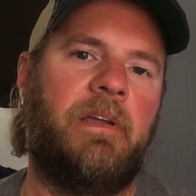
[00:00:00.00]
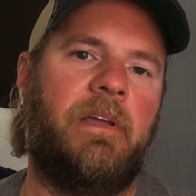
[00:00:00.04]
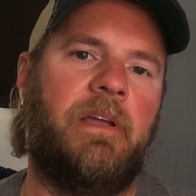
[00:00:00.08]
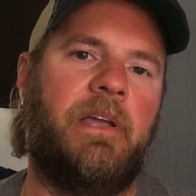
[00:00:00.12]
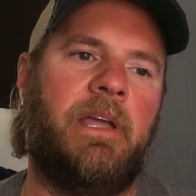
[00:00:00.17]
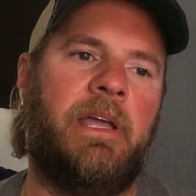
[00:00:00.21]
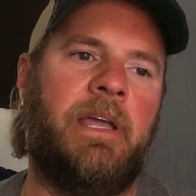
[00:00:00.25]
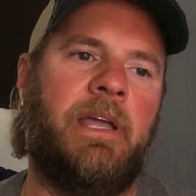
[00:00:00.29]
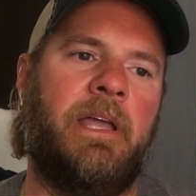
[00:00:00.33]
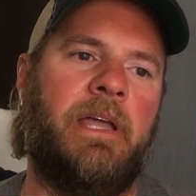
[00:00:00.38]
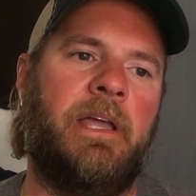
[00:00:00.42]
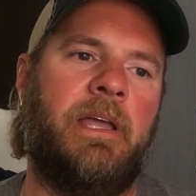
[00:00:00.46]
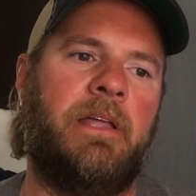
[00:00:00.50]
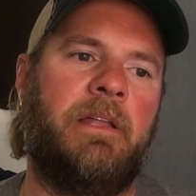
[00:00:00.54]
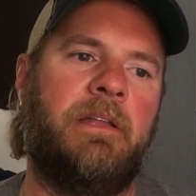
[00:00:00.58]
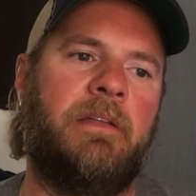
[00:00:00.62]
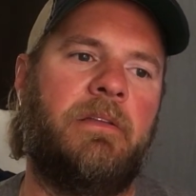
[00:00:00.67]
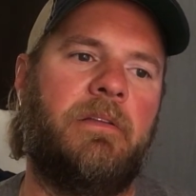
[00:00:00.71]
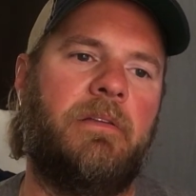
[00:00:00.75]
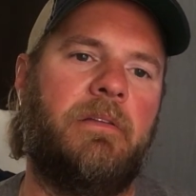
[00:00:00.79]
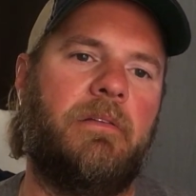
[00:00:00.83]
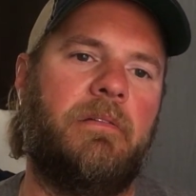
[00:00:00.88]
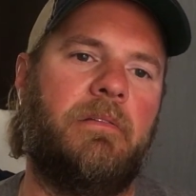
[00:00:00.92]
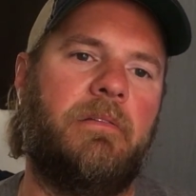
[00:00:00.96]

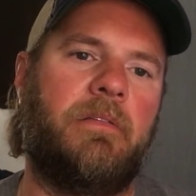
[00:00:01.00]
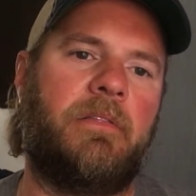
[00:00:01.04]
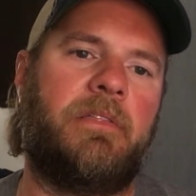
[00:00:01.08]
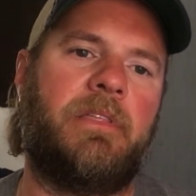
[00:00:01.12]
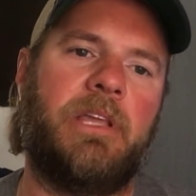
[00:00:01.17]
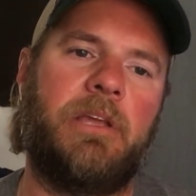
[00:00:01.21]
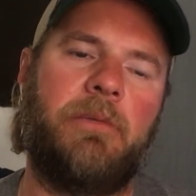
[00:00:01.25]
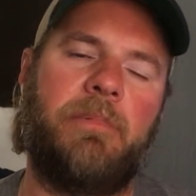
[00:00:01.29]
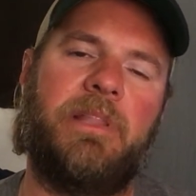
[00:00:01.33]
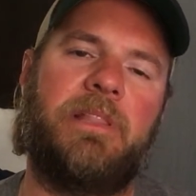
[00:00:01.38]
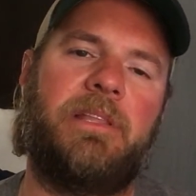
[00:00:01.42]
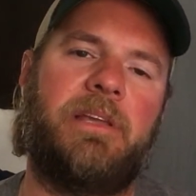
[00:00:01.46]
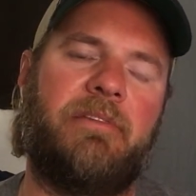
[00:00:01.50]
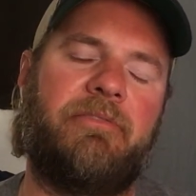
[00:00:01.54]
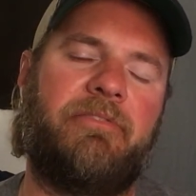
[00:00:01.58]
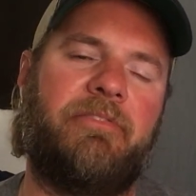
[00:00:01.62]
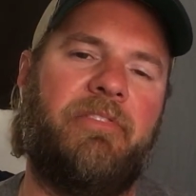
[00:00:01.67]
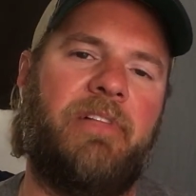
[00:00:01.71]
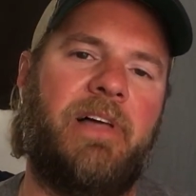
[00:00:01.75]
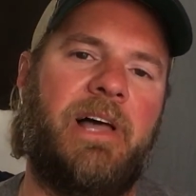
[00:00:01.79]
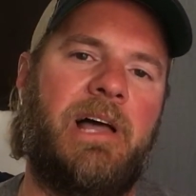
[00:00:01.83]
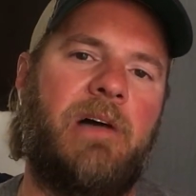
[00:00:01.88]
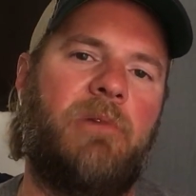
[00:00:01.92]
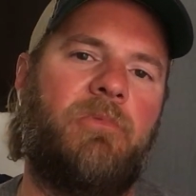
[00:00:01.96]
and the thing about that
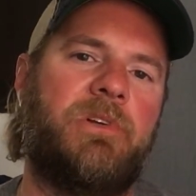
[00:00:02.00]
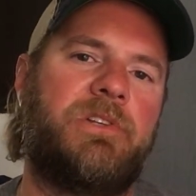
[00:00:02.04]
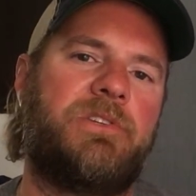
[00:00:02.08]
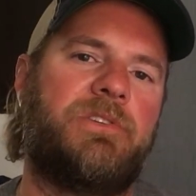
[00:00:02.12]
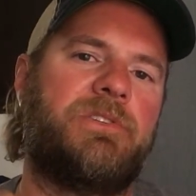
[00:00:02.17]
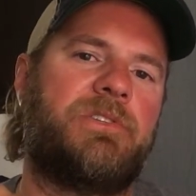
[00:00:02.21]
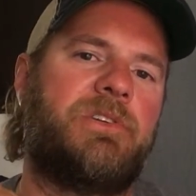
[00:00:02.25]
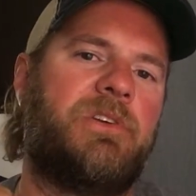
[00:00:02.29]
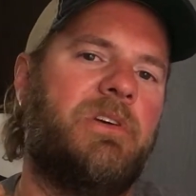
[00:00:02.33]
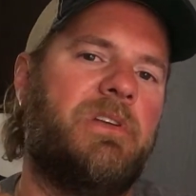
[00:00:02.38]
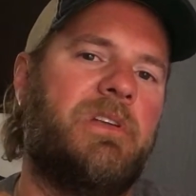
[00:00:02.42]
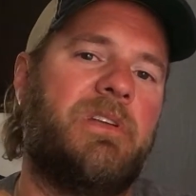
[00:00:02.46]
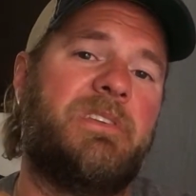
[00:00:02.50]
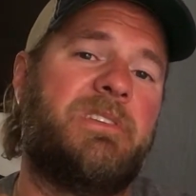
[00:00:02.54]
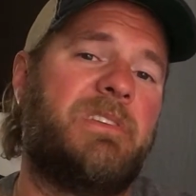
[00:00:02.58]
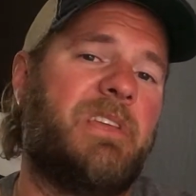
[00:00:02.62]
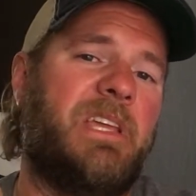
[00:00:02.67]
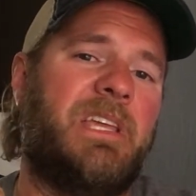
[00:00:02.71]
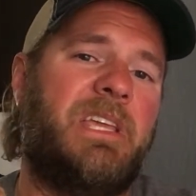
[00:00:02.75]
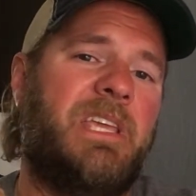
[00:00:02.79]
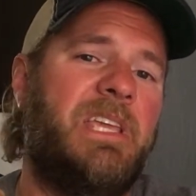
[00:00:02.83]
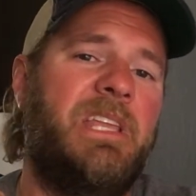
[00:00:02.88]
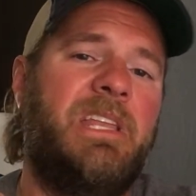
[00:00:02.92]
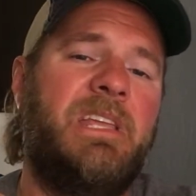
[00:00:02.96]
flat, which is good, is
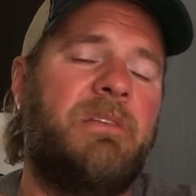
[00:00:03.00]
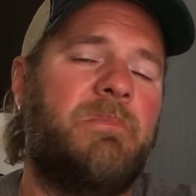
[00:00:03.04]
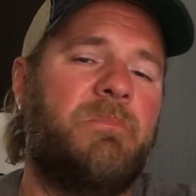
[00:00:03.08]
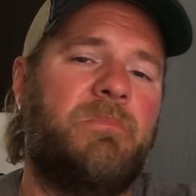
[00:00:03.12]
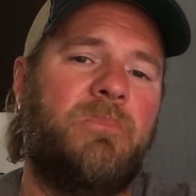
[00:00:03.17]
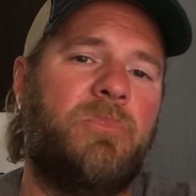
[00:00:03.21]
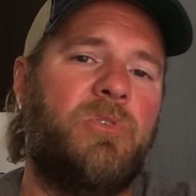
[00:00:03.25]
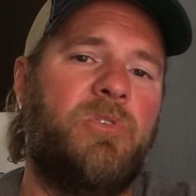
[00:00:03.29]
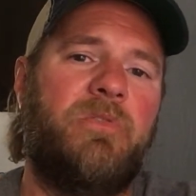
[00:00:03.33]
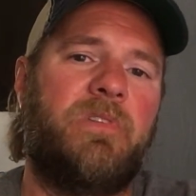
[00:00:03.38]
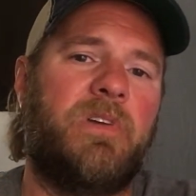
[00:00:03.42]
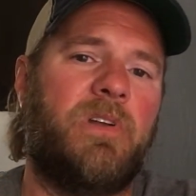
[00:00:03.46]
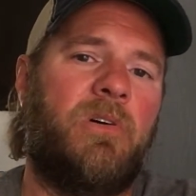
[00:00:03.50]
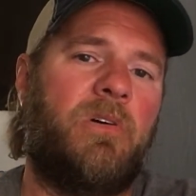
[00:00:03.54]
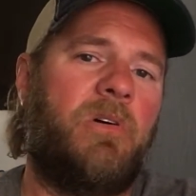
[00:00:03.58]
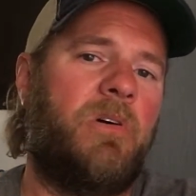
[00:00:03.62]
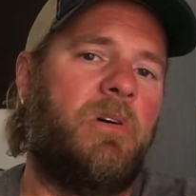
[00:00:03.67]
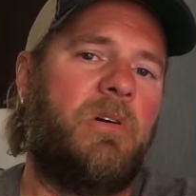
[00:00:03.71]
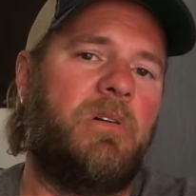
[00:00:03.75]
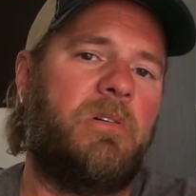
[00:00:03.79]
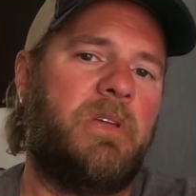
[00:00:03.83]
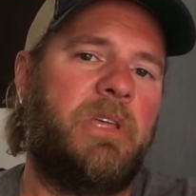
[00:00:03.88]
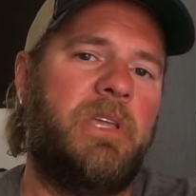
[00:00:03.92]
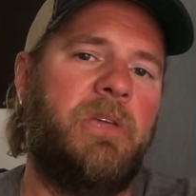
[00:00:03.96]
like he didn't move at
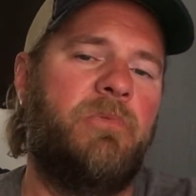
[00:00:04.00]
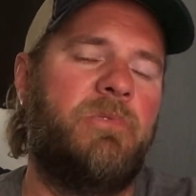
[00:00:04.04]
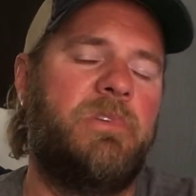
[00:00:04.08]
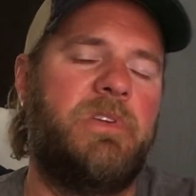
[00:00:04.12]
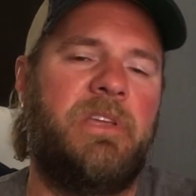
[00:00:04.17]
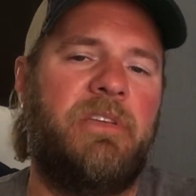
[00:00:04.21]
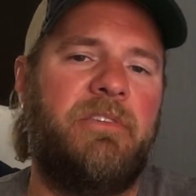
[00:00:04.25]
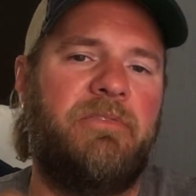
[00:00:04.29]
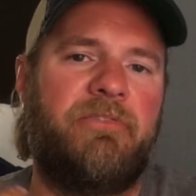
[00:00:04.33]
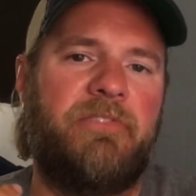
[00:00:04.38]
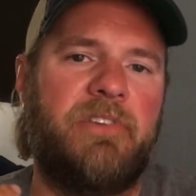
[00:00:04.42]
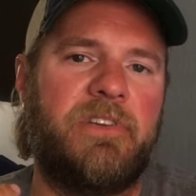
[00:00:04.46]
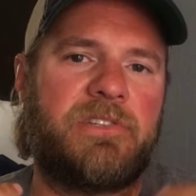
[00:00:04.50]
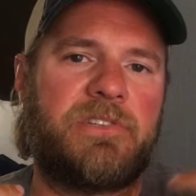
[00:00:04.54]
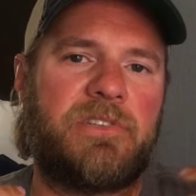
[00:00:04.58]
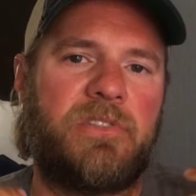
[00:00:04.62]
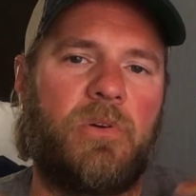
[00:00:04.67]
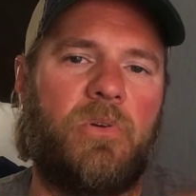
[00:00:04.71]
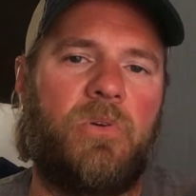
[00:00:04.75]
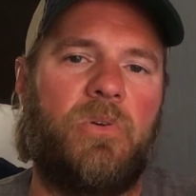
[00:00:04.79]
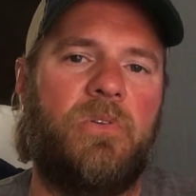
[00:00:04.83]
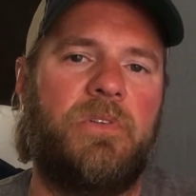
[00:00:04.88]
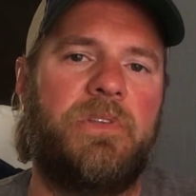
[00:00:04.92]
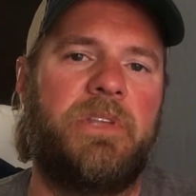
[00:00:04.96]
all. He he fished the
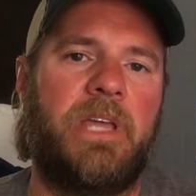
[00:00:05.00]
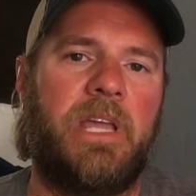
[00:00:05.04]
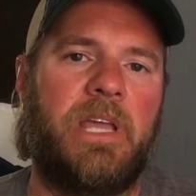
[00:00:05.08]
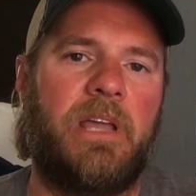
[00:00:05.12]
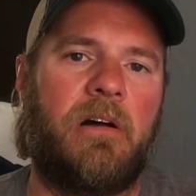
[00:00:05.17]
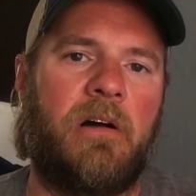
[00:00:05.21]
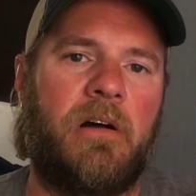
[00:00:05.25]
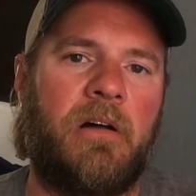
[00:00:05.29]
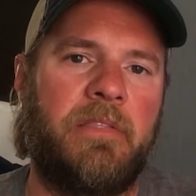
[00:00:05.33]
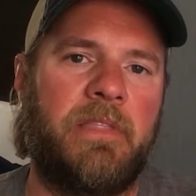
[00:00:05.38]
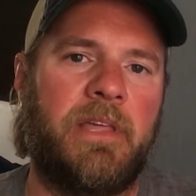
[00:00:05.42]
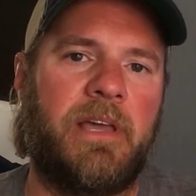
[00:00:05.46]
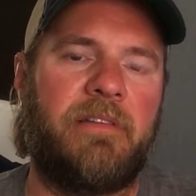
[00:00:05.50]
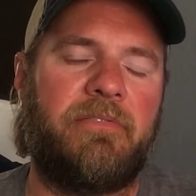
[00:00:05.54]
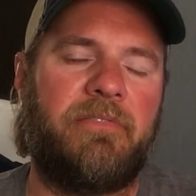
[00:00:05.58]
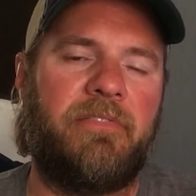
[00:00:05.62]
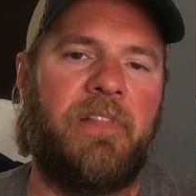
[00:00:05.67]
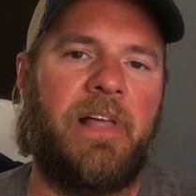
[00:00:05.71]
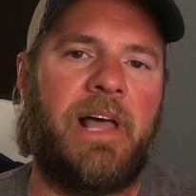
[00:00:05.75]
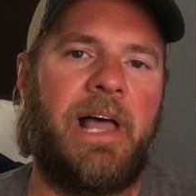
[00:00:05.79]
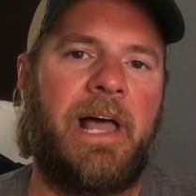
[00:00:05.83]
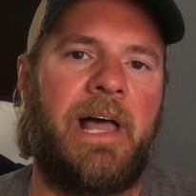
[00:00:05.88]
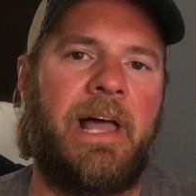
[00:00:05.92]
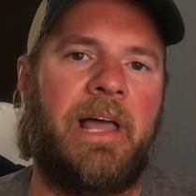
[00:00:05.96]
whole day on that
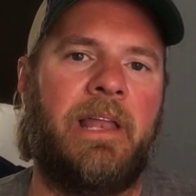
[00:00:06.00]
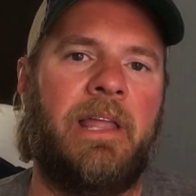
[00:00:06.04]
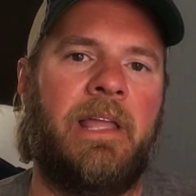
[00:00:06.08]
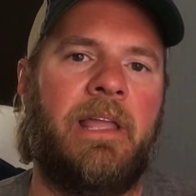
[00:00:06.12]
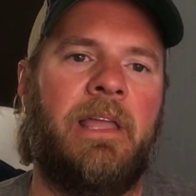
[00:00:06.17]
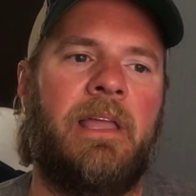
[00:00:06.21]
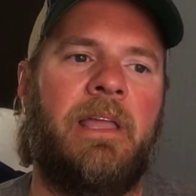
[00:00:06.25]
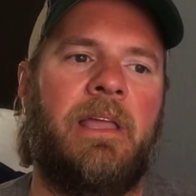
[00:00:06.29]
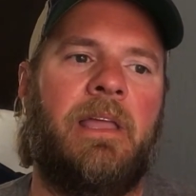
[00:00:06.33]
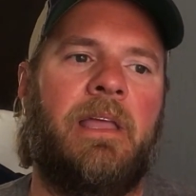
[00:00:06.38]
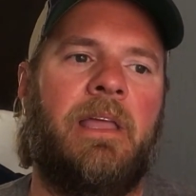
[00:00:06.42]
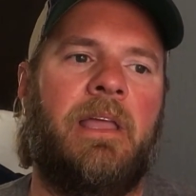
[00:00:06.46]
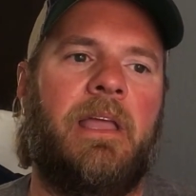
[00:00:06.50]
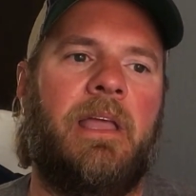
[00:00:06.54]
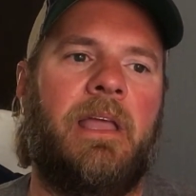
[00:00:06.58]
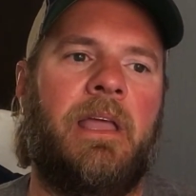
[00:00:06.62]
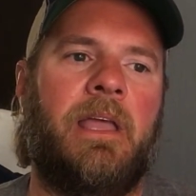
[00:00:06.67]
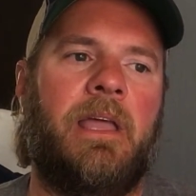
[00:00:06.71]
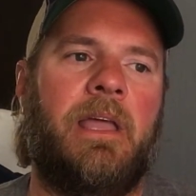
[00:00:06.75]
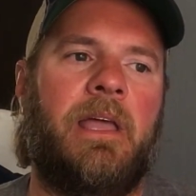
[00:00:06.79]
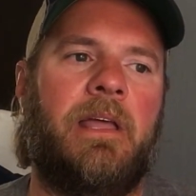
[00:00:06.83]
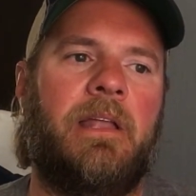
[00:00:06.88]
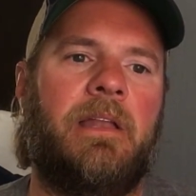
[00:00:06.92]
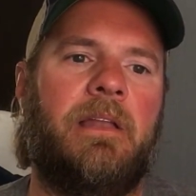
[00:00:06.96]
flat,
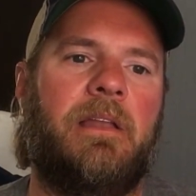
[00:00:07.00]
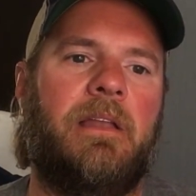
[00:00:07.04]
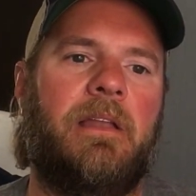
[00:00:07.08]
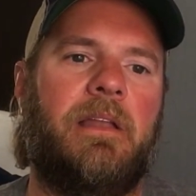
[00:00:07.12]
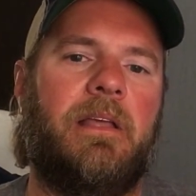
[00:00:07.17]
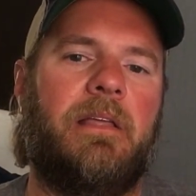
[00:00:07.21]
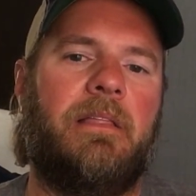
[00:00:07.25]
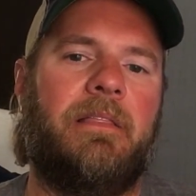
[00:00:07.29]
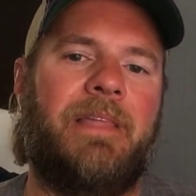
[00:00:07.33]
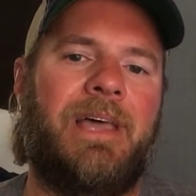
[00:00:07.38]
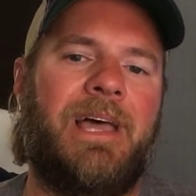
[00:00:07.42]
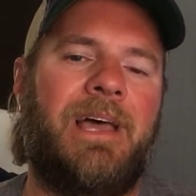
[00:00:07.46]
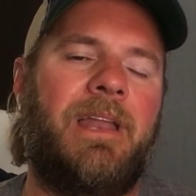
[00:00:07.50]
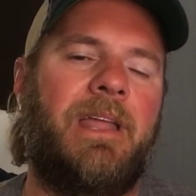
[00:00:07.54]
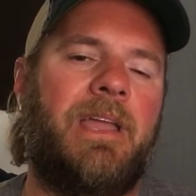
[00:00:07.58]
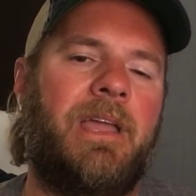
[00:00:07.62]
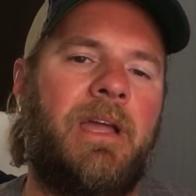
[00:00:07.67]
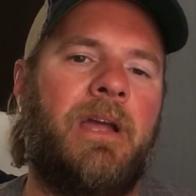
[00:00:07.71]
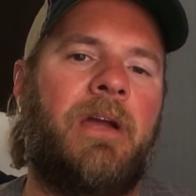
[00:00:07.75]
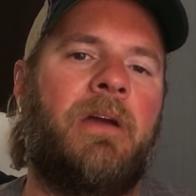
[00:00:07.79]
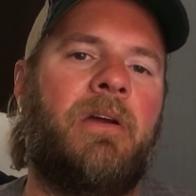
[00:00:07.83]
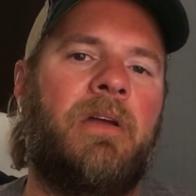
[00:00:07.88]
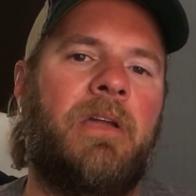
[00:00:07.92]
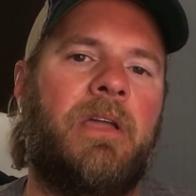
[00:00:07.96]
and that
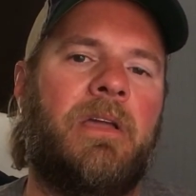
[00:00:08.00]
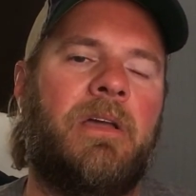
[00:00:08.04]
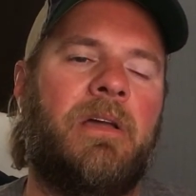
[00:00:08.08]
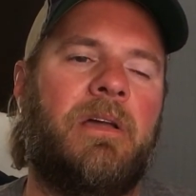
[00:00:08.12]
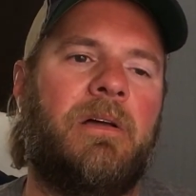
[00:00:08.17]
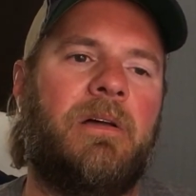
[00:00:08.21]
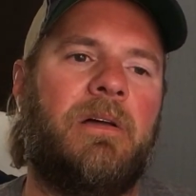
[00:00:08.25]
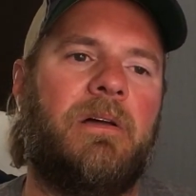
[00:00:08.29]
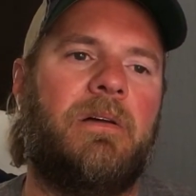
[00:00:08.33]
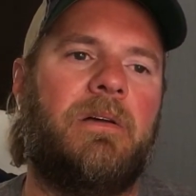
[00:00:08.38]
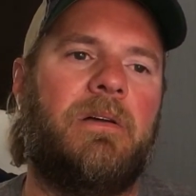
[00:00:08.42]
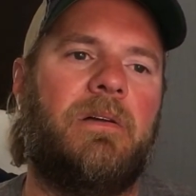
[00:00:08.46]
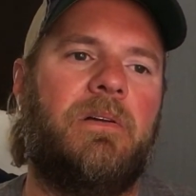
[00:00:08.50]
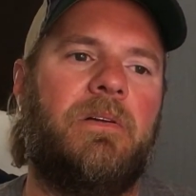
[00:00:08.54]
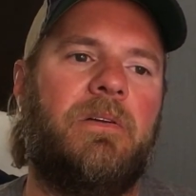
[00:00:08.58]
area.